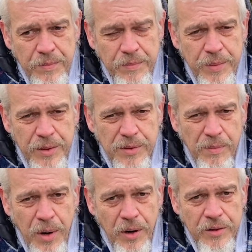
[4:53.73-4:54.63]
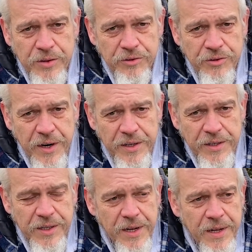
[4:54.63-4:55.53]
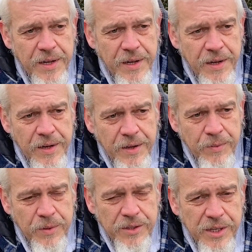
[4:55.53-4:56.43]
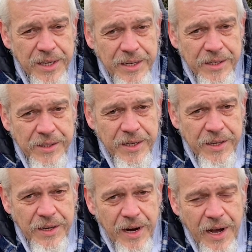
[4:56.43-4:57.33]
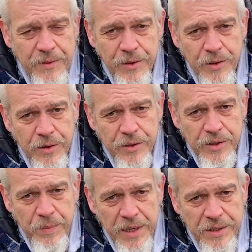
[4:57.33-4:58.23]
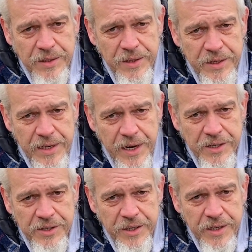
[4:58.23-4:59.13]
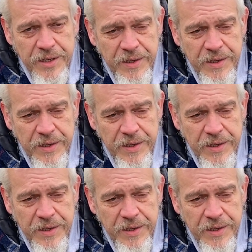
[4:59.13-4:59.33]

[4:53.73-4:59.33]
put some pots and trays with seedlings in, I haven't got the space I did last year